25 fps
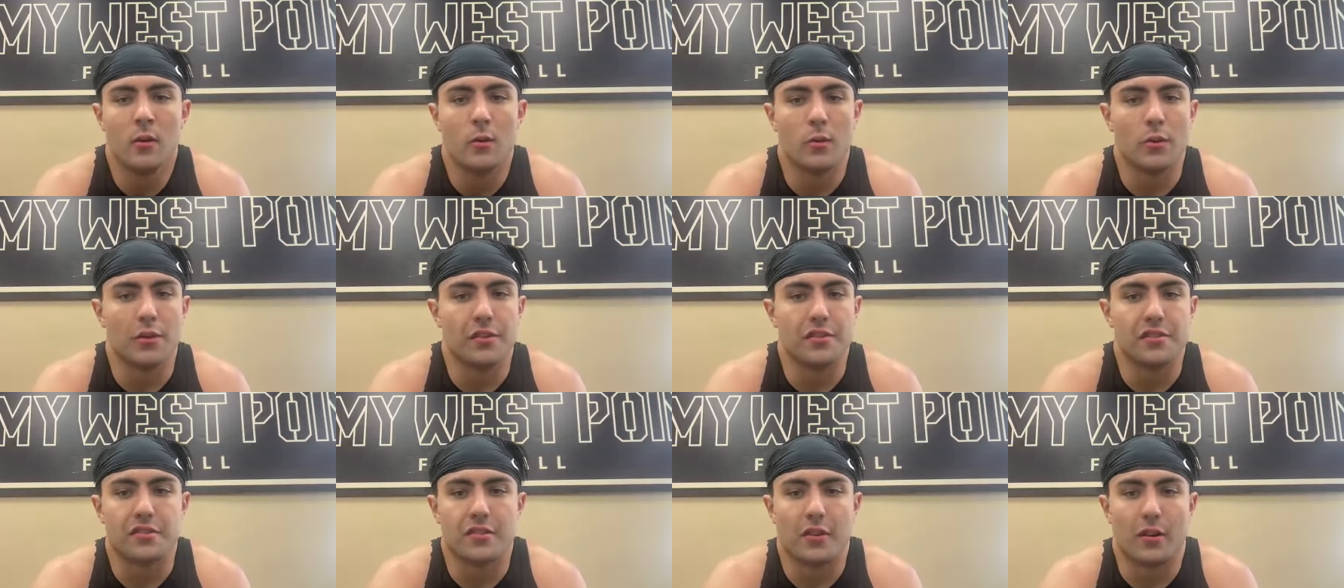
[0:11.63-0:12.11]

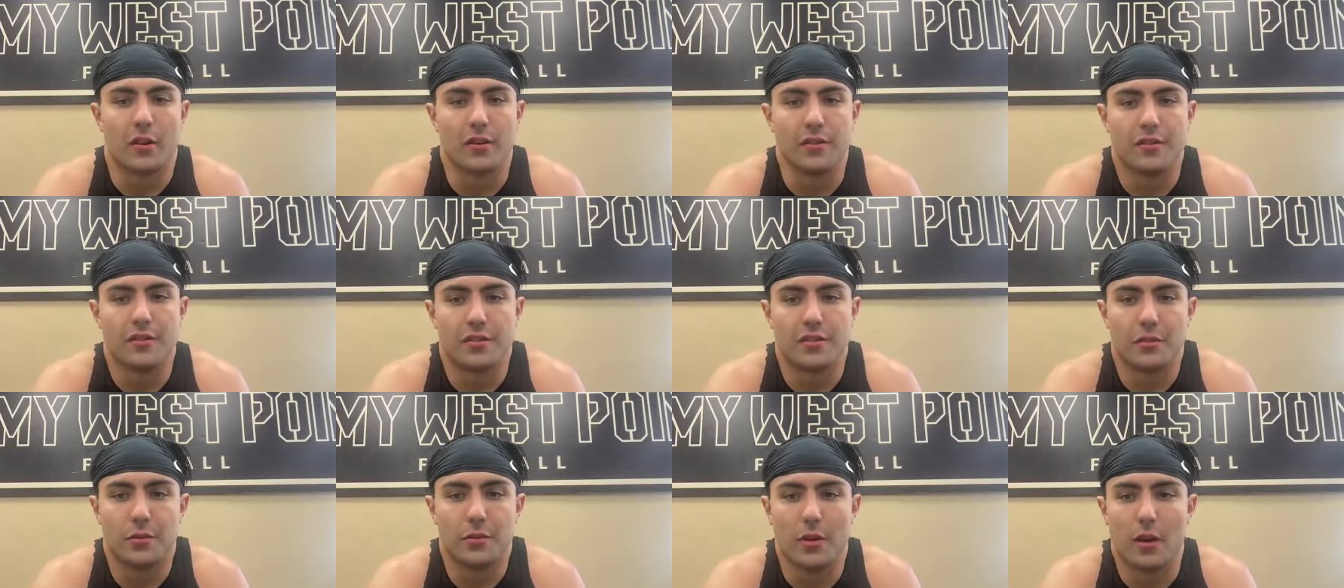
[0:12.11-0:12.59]
Really starting
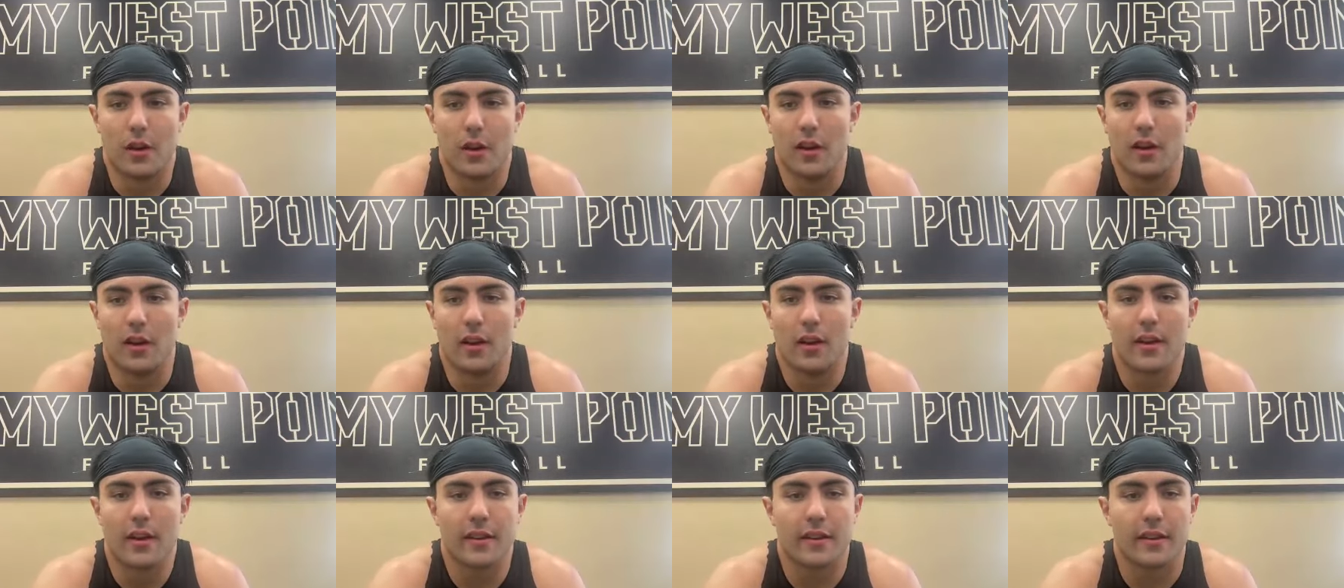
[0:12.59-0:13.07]

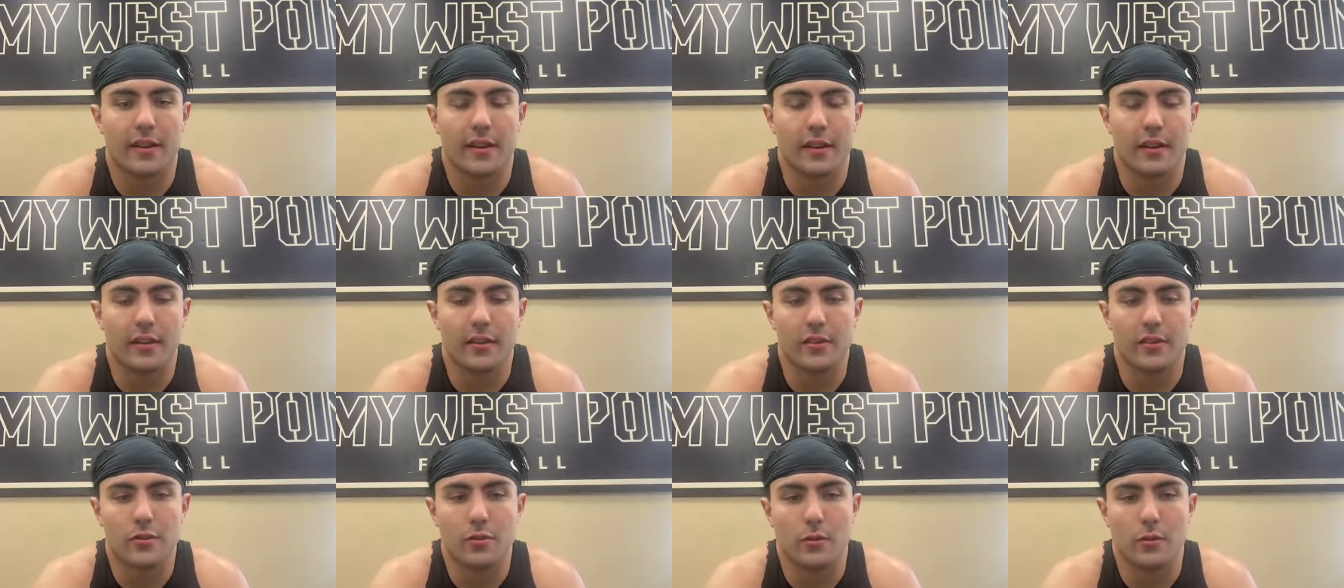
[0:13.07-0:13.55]
to get
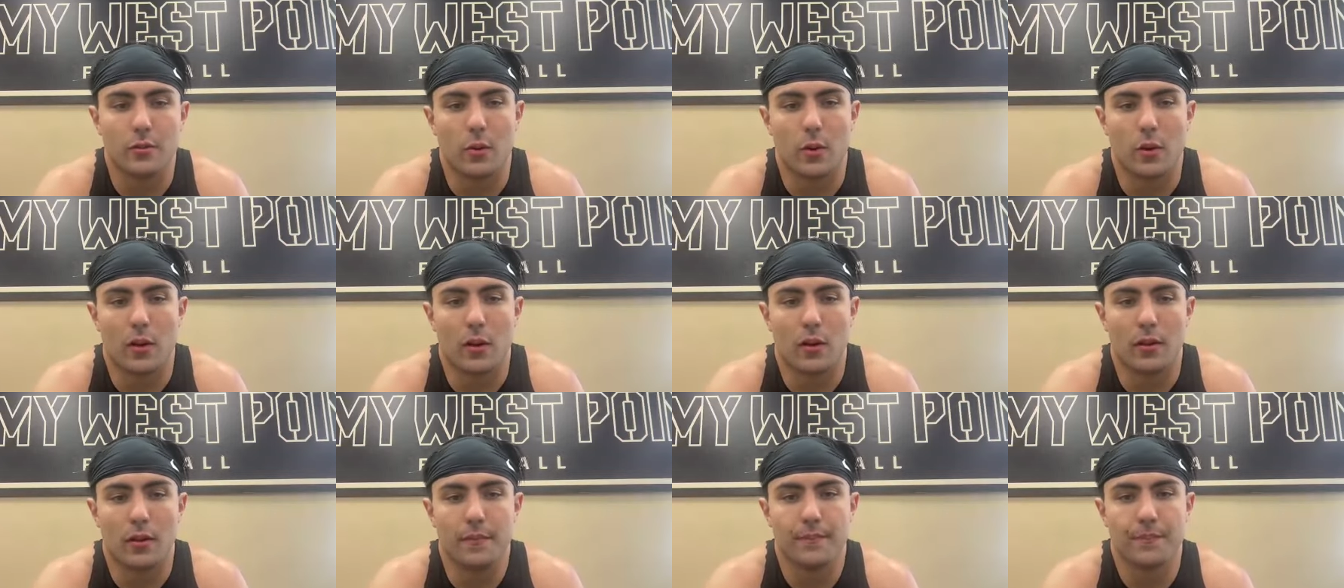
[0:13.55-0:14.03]
into
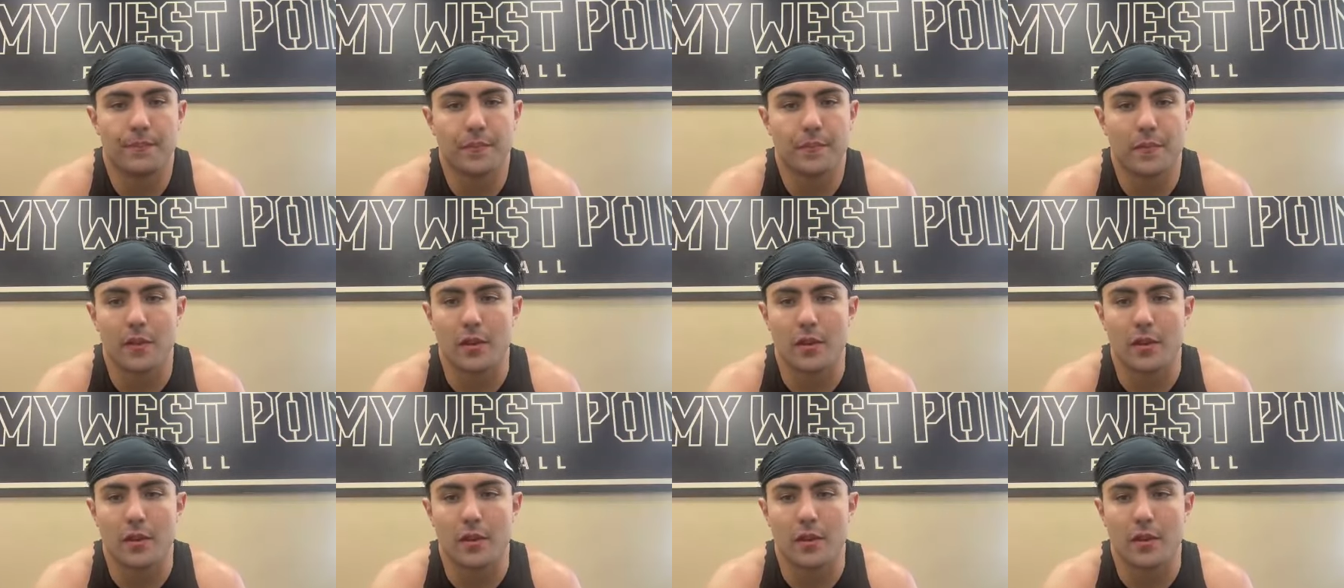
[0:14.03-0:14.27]
our,